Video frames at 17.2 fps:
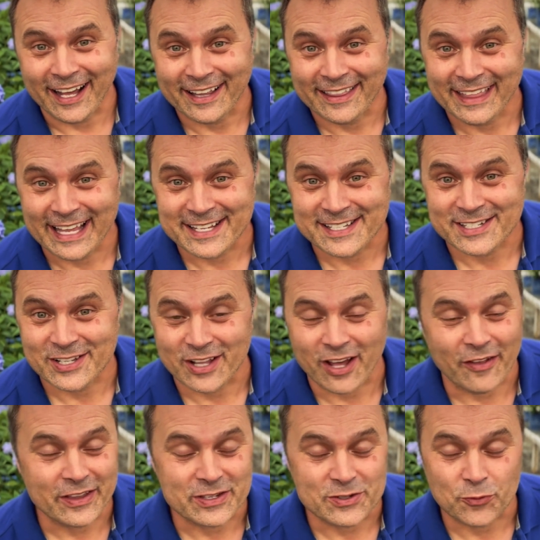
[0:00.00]
thanks to
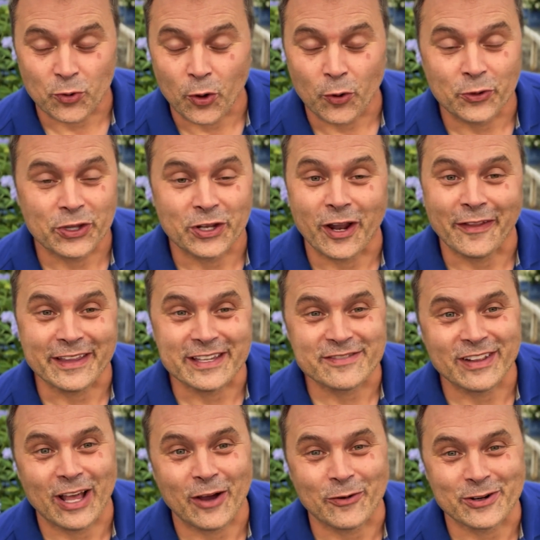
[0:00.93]
all this growth and all these
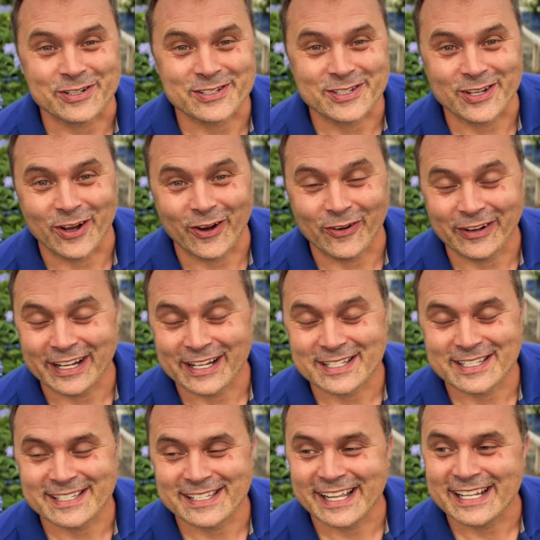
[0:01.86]
flowers. So
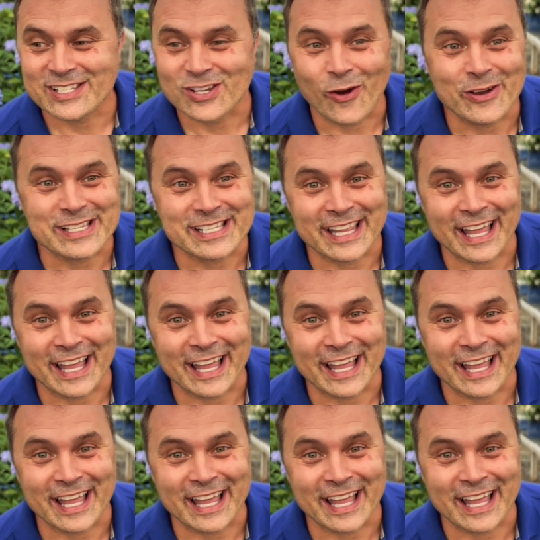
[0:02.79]
it's always a